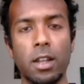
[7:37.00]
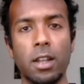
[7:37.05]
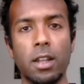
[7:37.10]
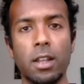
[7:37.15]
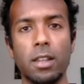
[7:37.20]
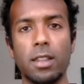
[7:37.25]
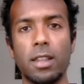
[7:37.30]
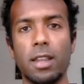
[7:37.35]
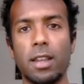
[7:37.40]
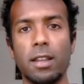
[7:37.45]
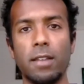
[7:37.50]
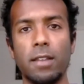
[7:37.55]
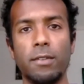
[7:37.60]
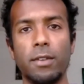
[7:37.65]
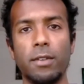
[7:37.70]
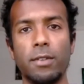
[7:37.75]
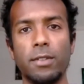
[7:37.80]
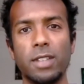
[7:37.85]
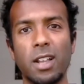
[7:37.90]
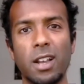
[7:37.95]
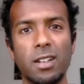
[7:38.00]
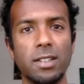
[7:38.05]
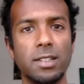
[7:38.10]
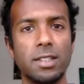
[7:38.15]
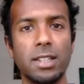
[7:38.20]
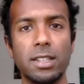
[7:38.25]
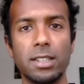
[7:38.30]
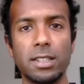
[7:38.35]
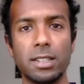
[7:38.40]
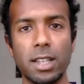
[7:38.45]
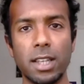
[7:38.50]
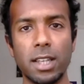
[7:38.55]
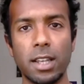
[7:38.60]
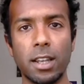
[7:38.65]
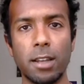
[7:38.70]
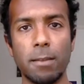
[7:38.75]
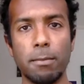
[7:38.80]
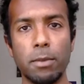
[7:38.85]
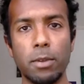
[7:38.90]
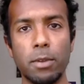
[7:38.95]
that involves dancing,
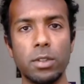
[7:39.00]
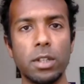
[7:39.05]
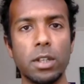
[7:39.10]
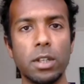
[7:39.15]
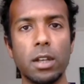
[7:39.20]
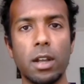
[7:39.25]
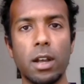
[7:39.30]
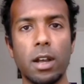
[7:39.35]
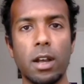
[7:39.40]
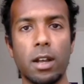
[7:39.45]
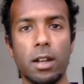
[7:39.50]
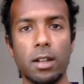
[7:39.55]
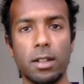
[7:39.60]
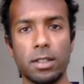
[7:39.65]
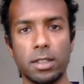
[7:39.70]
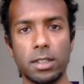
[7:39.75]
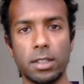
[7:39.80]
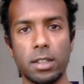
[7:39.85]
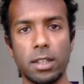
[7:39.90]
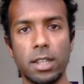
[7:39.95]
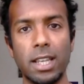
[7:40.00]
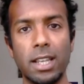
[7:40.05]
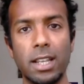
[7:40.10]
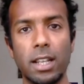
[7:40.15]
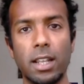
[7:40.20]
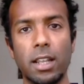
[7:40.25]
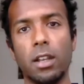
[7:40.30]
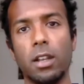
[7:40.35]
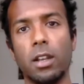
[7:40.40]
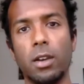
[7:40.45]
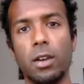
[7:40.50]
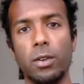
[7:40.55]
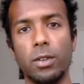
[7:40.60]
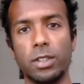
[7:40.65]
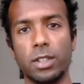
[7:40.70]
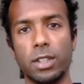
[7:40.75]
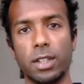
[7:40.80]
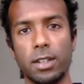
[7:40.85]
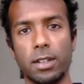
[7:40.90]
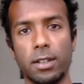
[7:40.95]
singing, music, art, healing,
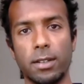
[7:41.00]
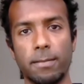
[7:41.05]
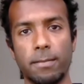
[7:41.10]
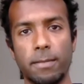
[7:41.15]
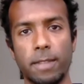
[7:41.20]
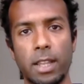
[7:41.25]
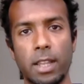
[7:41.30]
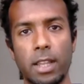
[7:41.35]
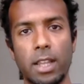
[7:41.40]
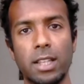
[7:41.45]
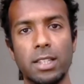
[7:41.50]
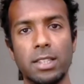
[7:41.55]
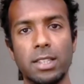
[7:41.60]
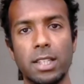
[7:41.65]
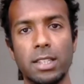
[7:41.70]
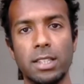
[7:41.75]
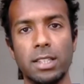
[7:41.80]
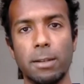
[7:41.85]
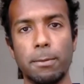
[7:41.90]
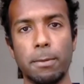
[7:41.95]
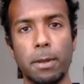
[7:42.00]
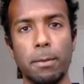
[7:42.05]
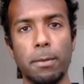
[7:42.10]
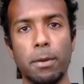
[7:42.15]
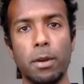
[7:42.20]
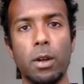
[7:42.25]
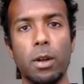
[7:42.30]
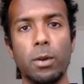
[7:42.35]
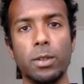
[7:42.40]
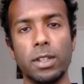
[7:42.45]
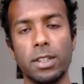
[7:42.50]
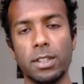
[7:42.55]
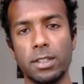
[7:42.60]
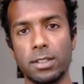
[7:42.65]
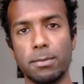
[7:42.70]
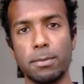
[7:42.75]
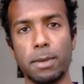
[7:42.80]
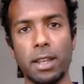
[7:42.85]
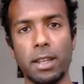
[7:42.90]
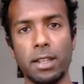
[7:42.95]
coaching, assisting people, holding
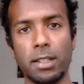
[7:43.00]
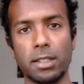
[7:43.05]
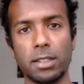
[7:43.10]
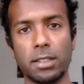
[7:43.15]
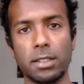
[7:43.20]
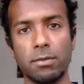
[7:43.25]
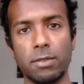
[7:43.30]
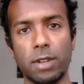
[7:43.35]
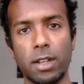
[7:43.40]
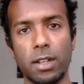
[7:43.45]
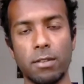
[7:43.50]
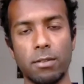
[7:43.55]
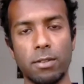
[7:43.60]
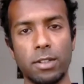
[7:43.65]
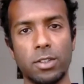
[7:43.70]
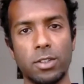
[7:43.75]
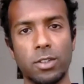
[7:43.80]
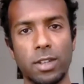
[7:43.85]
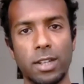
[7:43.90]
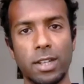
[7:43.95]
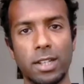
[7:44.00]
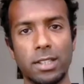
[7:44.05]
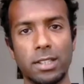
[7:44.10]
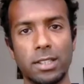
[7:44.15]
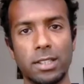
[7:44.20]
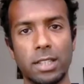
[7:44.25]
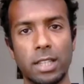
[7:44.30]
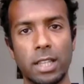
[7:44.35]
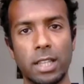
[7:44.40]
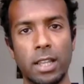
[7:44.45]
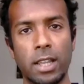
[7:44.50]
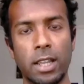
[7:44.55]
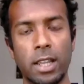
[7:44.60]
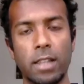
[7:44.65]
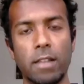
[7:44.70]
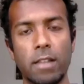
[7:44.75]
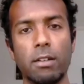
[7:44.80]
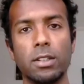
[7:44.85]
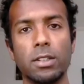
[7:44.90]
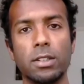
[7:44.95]
space, running retreats.
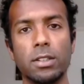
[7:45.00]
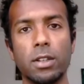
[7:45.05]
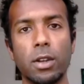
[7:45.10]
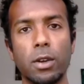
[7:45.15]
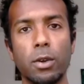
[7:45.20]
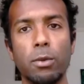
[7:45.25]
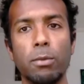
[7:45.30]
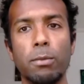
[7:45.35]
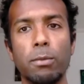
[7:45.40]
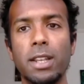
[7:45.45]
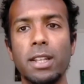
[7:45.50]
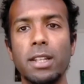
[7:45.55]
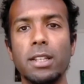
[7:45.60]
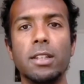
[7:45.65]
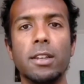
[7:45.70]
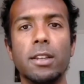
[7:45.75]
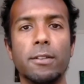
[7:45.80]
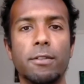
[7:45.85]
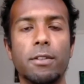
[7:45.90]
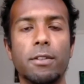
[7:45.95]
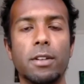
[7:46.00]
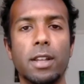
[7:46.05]
There are so many different